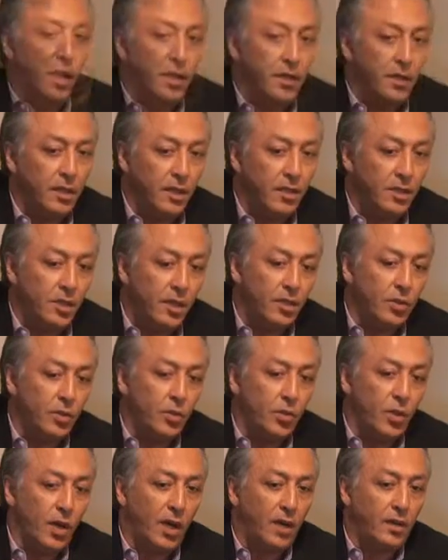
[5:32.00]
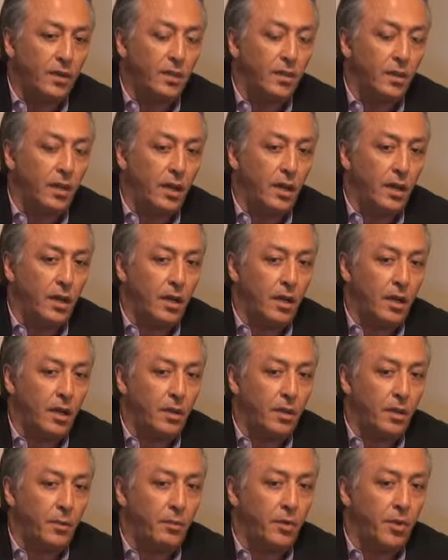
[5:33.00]
This is what
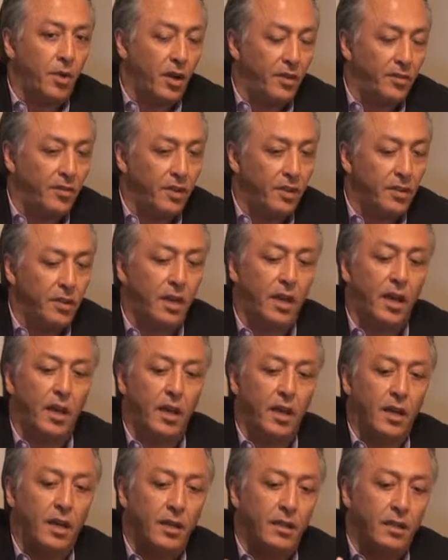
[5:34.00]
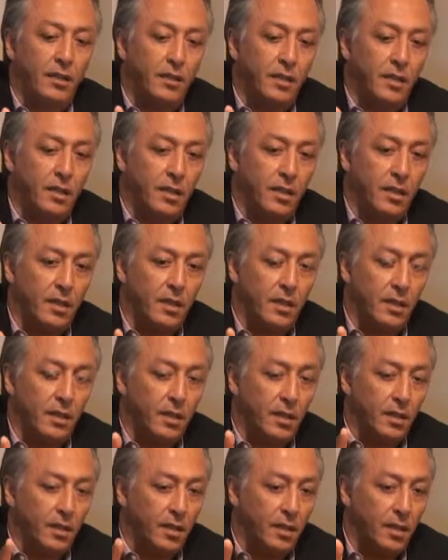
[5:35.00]
the Prophet and
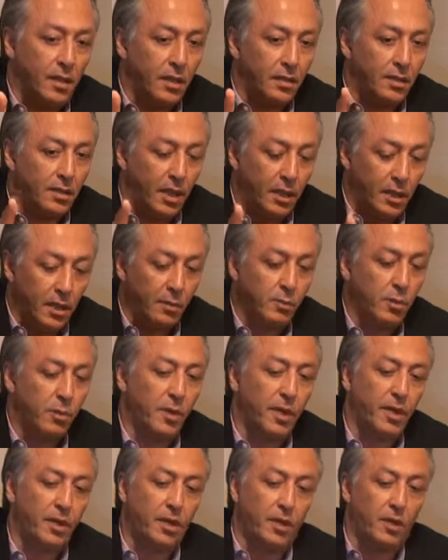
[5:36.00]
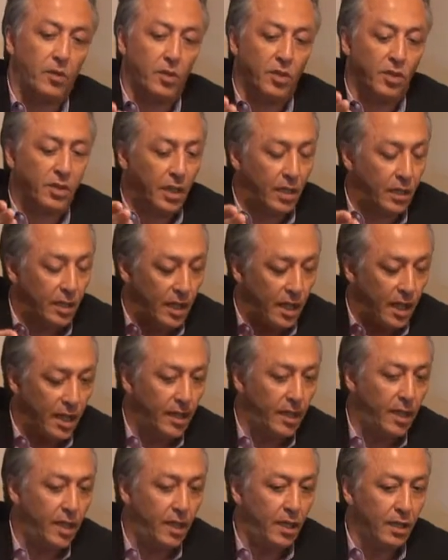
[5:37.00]
Sayyidina Abu Bakr and Sayyidina
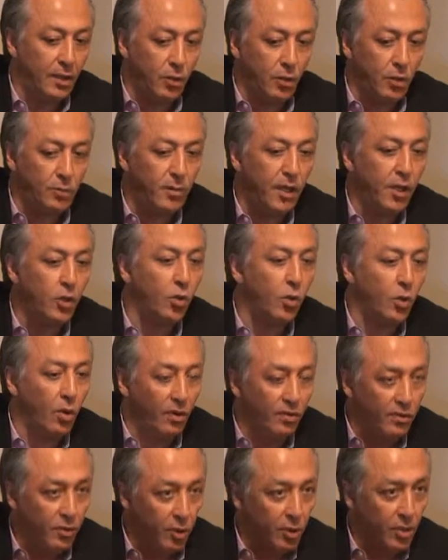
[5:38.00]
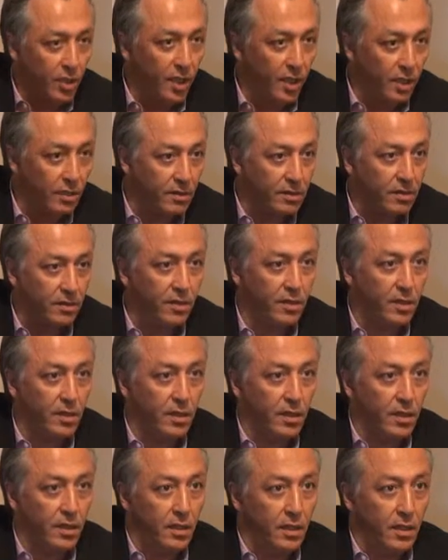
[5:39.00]
Ali and Uthman all fought against.
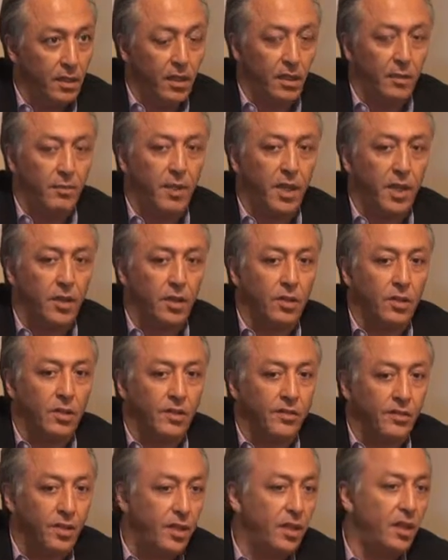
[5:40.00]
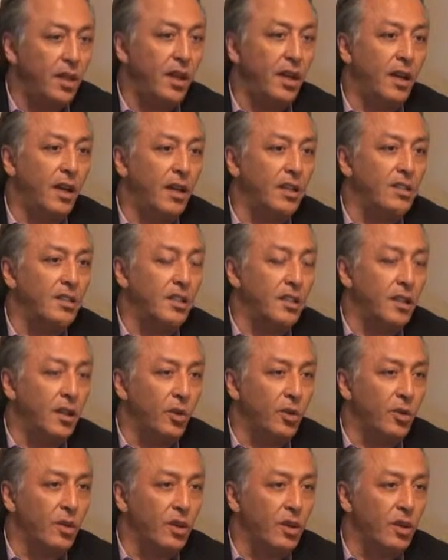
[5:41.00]
Because the fitna, as in
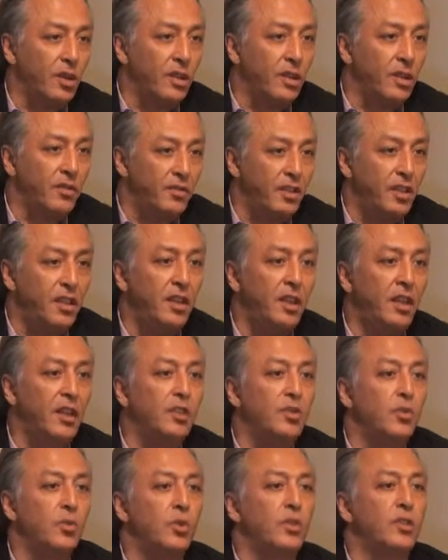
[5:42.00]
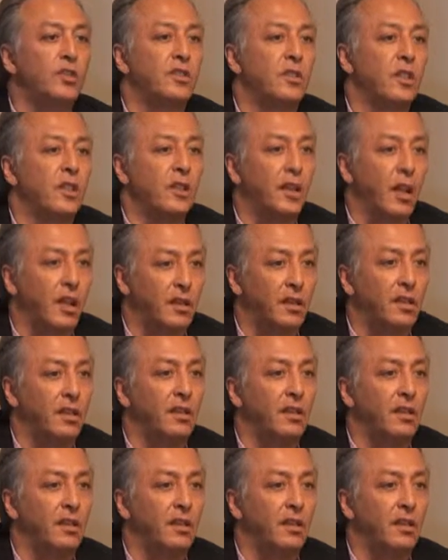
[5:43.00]
the Quran, the fitna is worse than that.